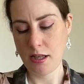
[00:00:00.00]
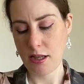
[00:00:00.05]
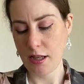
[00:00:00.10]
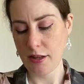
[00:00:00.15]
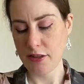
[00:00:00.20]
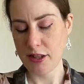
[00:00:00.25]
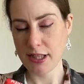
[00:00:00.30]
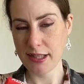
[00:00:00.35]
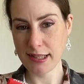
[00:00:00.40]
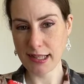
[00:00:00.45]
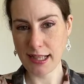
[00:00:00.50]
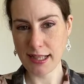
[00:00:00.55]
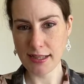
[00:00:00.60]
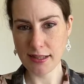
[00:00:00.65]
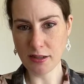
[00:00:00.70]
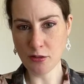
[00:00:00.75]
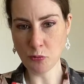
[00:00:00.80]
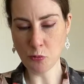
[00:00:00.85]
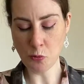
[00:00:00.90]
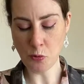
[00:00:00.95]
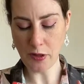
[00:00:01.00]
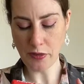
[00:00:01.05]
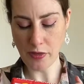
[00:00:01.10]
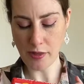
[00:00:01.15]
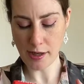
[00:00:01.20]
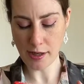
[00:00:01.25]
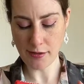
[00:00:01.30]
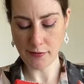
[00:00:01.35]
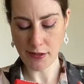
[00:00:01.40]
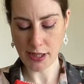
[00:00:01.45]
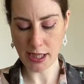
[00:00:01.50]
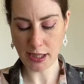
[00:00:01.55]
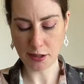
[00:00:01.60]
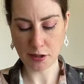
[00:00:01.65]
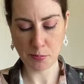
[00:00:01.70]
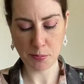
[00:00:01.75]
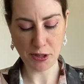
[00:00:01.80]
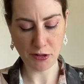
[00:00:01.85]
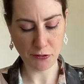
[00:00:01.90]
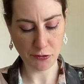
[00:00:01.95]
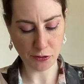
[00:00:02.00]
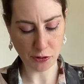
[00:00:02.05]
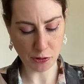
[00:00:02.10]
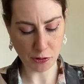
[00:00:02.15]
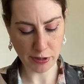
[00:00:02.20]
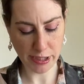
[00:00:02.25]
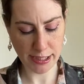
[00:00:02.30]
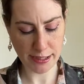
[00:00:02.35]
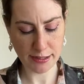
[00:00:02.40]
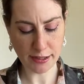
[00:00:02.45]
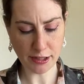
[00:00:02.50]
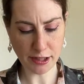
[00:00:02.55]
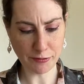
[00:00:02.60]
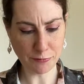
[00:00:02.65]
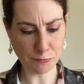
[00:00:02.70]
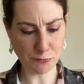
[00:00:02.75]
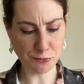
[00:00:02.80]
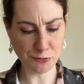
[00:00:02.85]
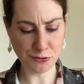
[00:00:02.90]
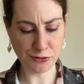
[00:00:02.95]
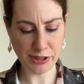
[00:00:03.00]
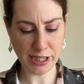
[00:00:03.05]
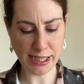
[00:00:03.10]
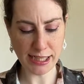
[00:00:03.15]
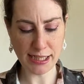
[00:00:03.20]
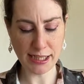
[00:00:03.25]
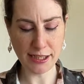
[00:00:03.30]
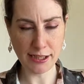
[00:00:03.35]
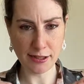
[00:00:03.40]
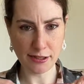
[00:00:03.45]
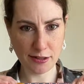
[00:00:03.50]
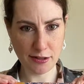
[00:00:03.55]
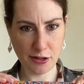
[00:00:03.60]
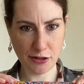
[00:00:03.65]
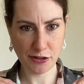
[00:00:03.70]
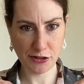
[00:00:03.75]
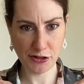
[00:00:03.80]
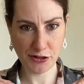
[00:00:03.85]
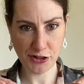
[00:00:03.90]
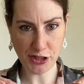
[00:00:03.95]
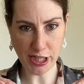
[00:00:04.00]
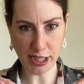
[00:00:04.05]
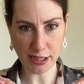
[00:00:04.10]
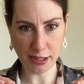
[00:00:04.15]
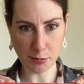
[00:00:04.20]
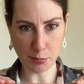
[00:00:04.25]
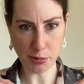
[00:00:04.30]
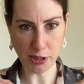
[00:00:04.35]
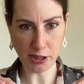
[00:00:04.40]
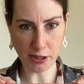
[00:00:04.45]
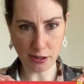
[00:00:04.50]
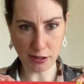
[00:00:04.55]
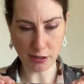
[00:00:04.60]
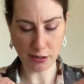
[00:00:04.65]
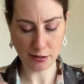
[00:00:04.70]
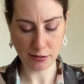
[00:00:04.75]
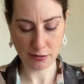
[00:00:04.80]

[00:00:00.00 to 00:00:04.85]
This isn't one that I've had before. It's a really thick bar.